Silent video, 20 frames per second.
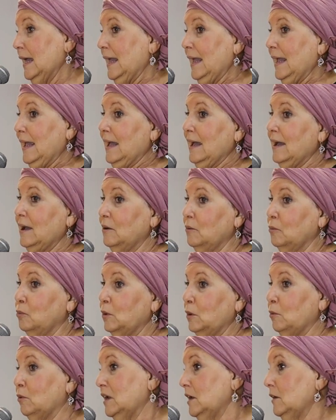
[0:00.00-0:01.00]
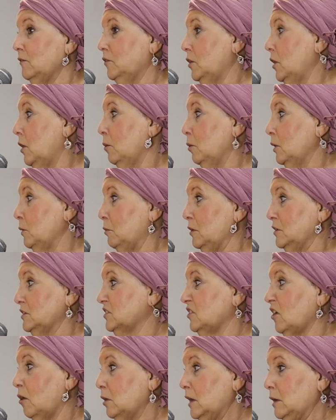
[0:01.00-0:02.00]
and we didn't even know what
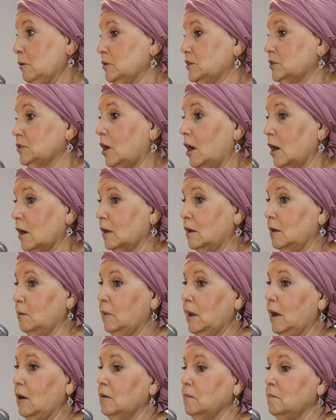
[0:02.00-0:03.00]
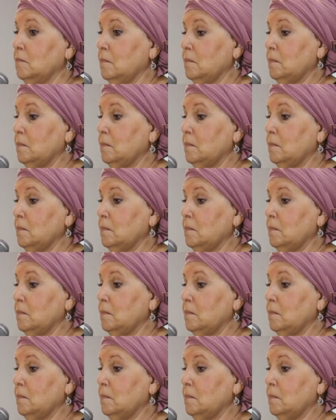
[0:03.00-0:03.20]
he was talking about.